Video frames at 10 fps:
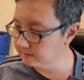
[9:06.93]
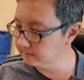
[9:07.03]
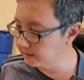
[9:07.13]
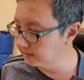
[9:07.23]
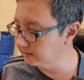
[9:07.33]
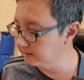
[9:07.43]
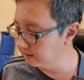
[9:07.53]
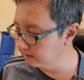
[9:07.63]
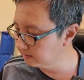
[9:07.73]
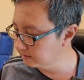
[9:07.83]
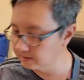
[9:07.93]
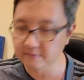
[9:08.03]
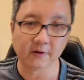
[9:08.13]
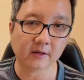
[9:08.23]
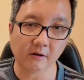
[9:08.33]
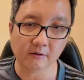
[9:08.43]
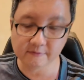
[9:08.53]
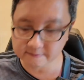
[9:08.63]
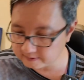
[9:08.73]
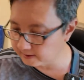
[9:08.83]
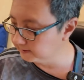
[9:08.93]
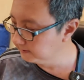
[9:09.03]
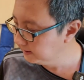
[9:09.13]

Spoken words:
selling this fella off, right?